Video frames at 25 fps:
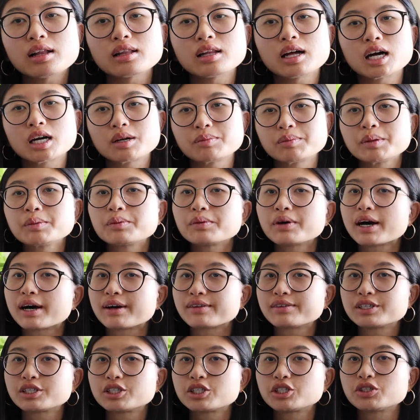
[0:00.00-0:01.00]
A lot of people
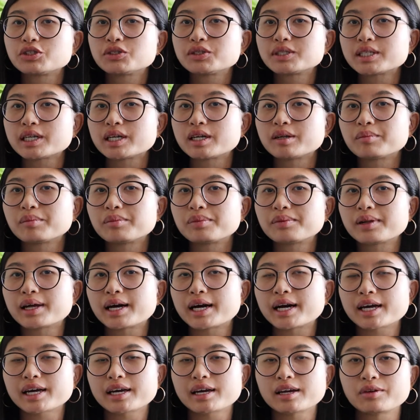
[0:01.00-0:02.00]
have these shoes in
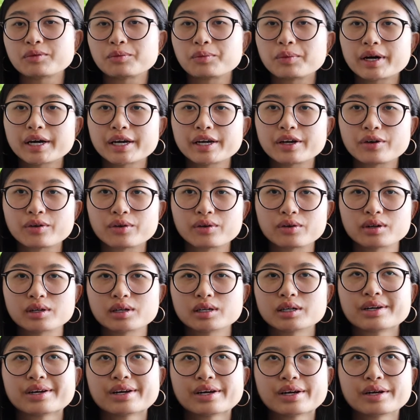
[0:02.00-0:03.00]
black and white
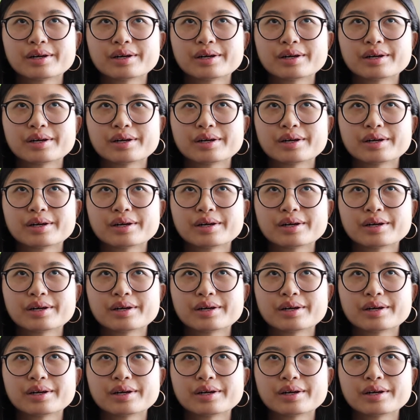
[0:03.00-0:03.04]
or